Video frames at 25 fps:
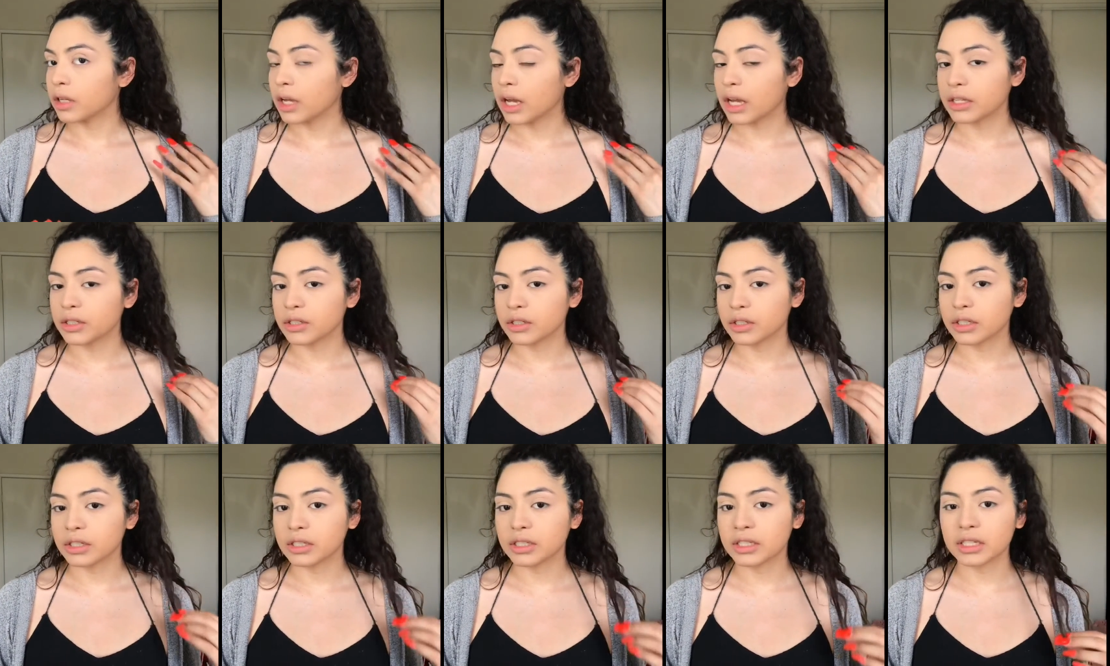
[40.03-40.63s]
As
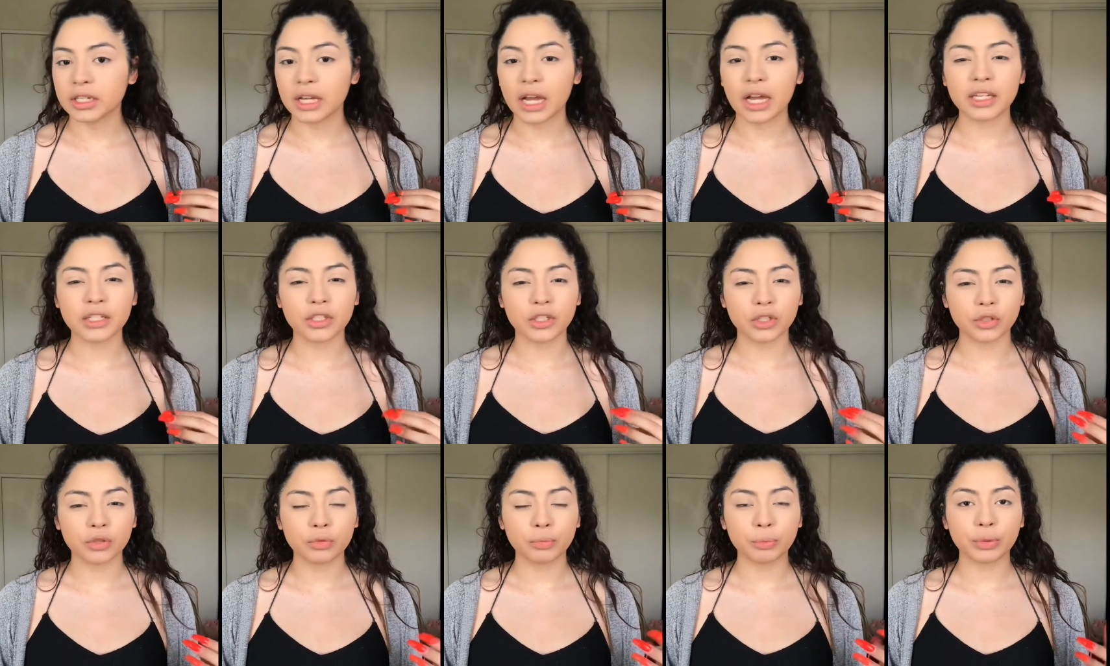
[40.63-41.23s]
you can see, I
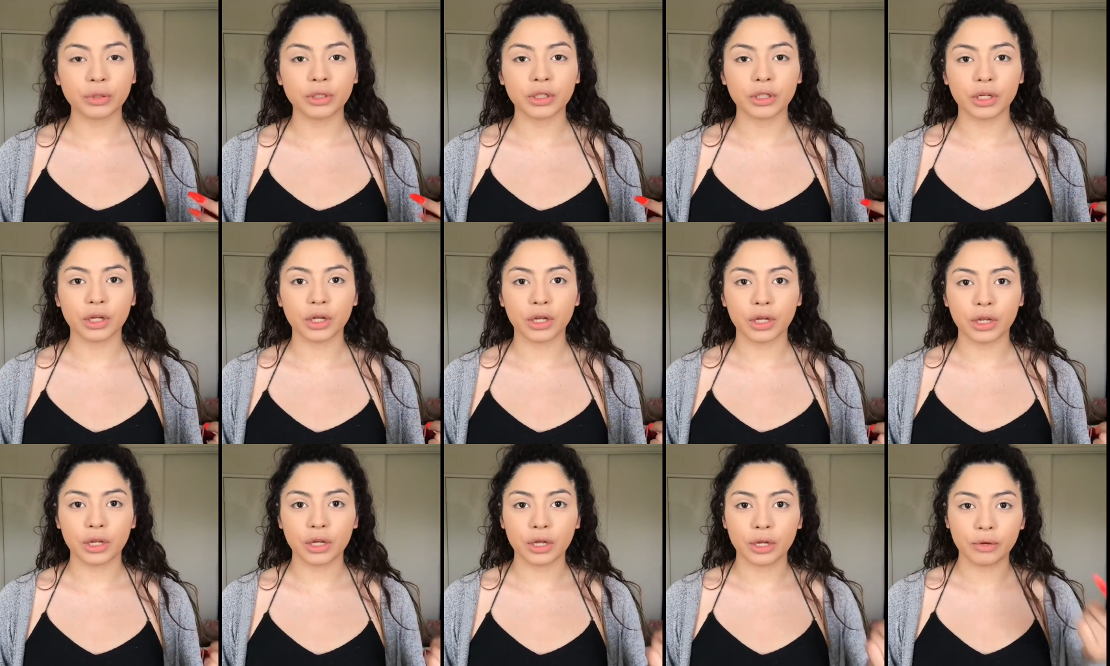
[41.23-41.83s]
do put
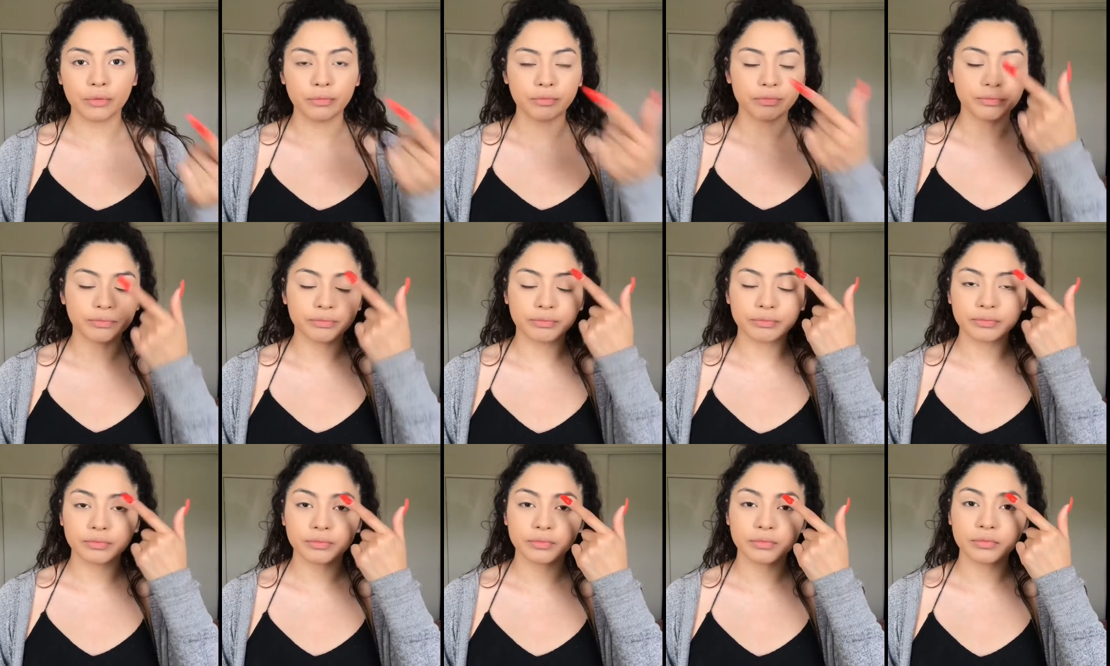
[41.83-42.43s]

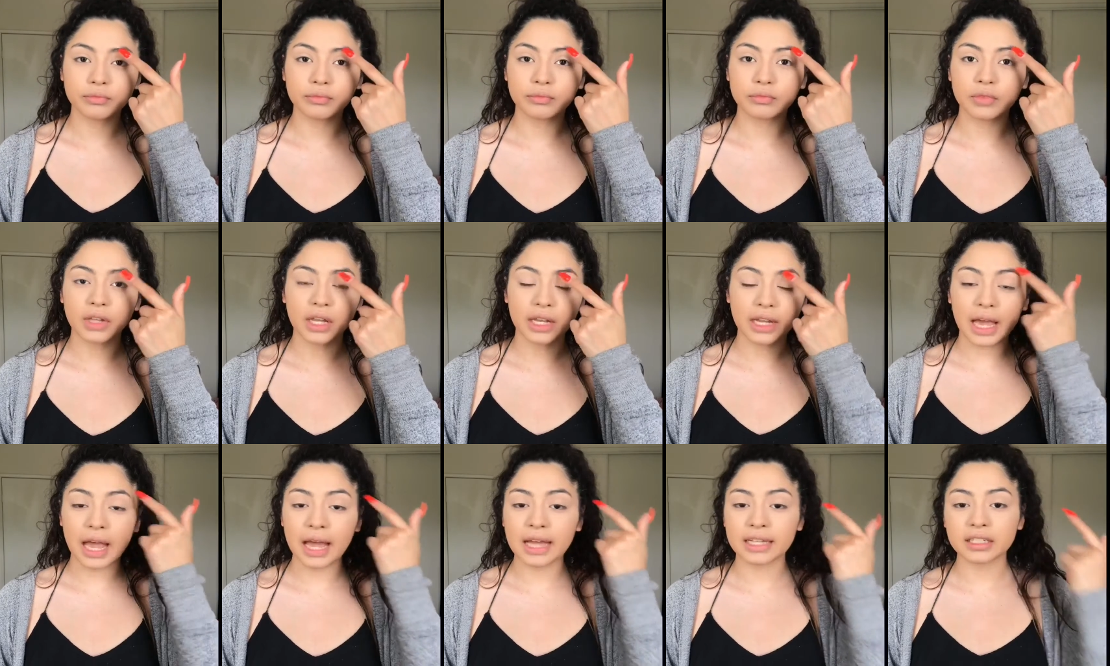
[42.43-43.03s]

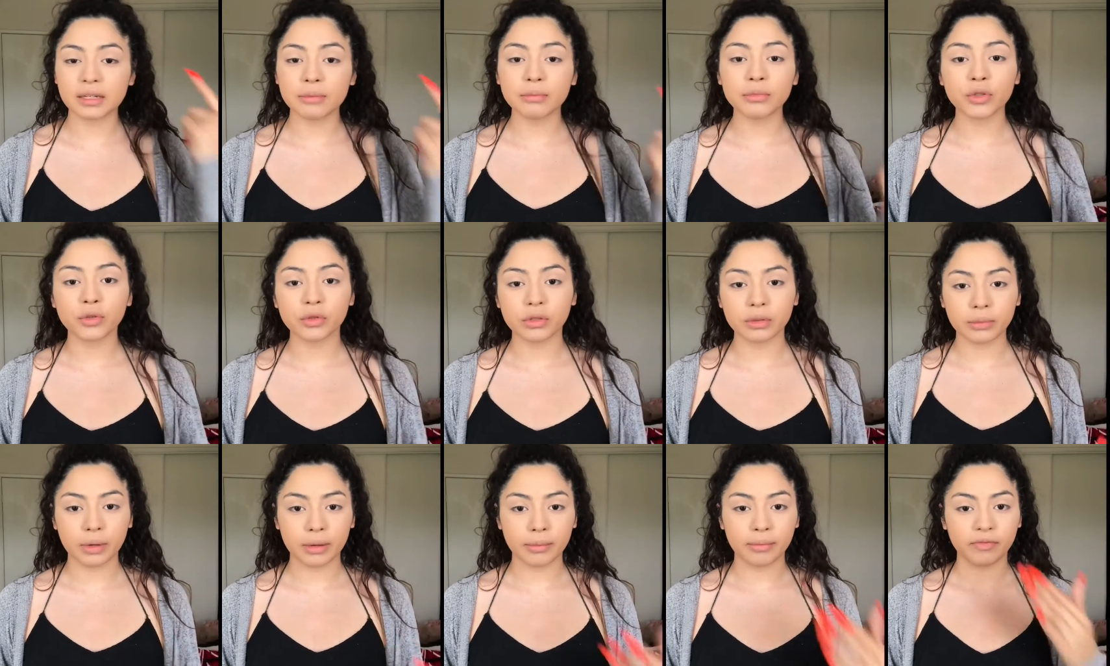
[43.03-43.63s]
like as I'm
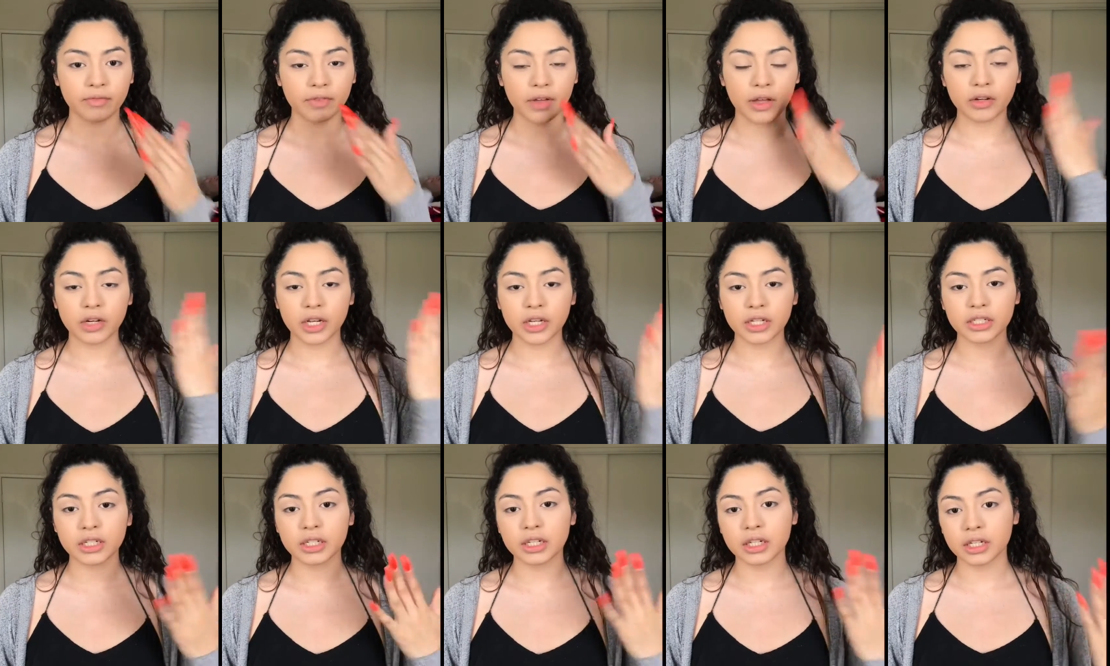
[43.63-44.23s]
doing my
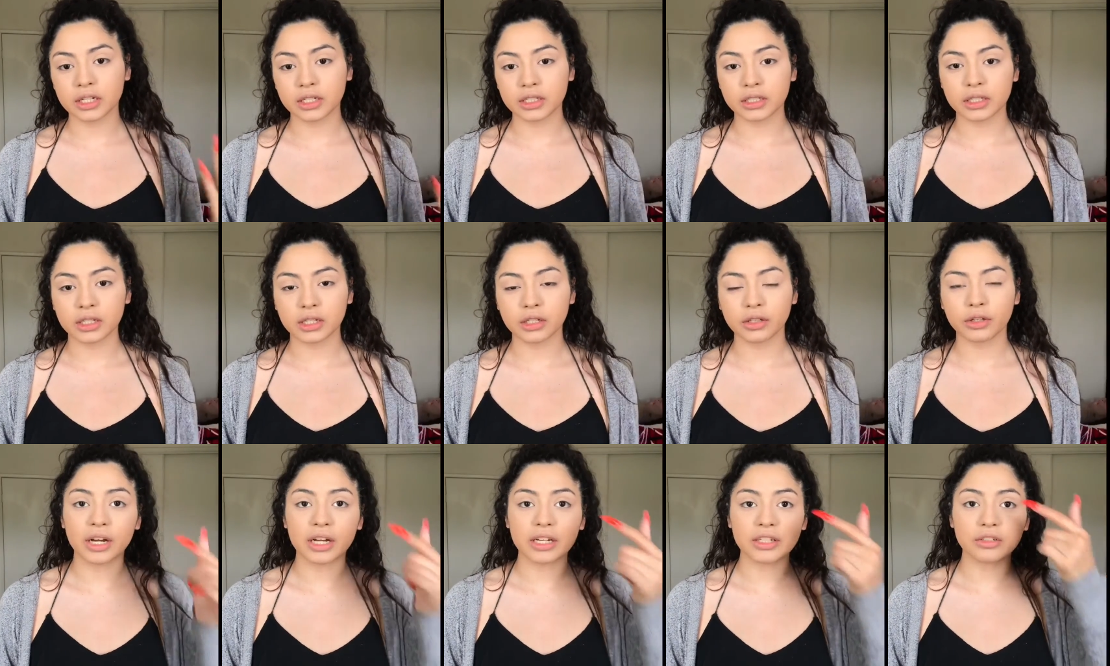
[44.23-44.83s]
foundation and
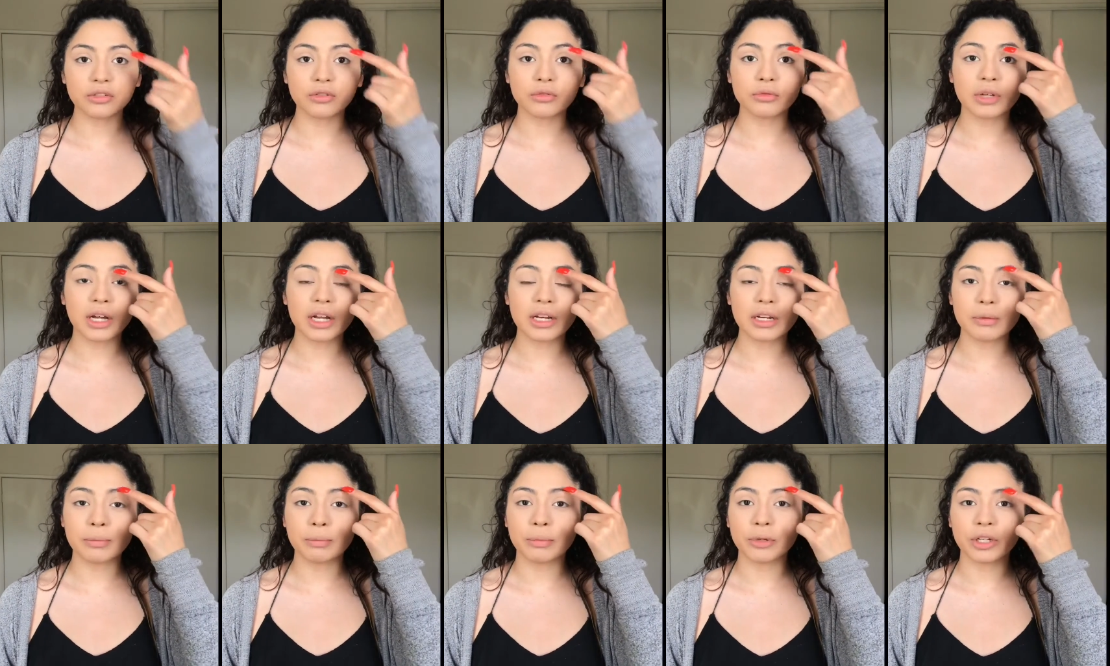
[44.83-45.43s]
concealer, I do
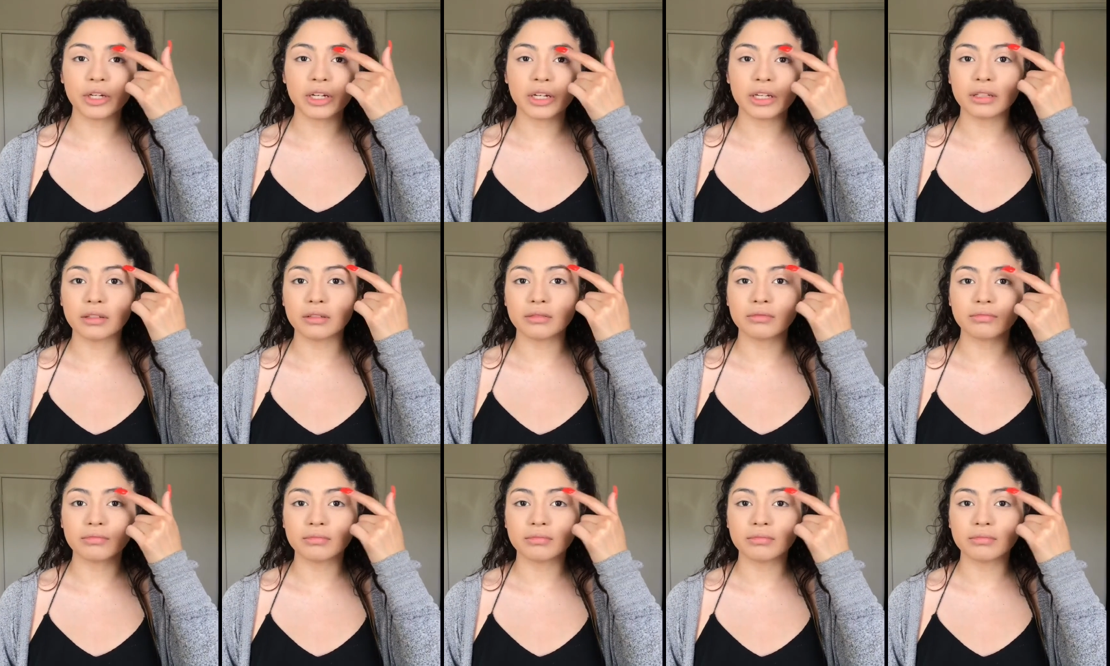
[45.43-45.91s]
kind of put it